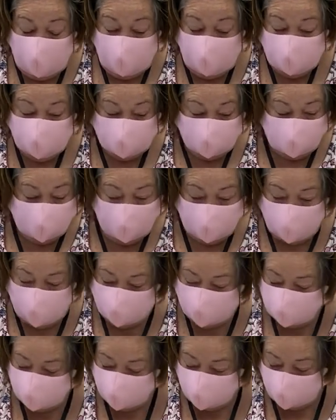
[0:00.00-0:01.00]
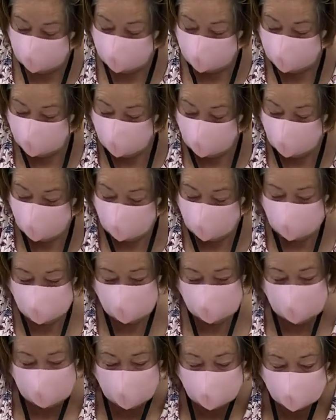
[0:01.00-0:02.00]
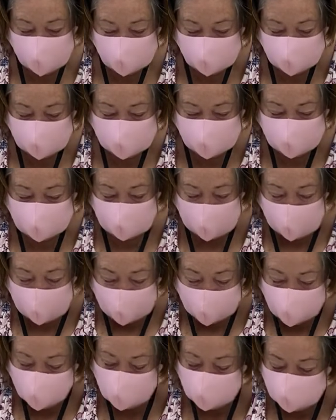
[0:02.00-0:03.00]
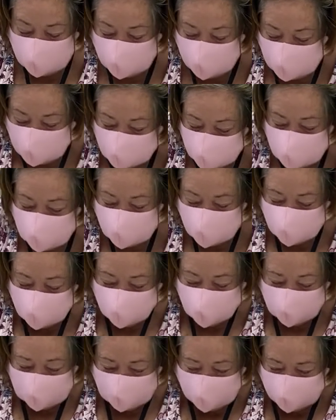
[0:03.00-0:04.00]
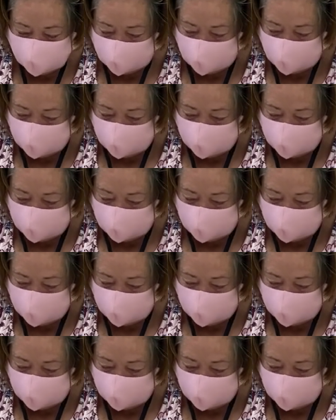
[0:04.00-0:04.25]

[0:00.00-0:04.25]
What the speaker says: it depends, but the other thing that I would do if I